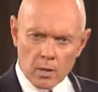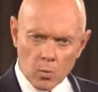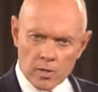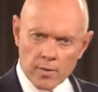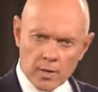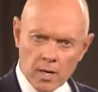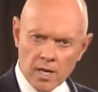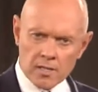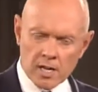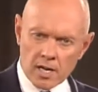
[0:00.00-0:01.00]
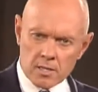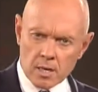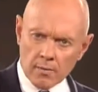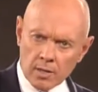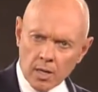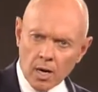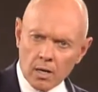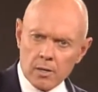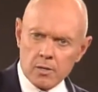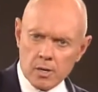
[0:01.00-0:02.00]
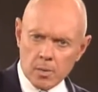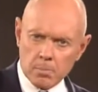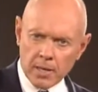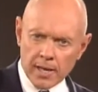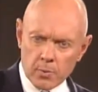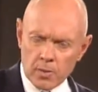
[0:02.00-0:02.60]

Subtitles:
within the context of a longer-term plan, within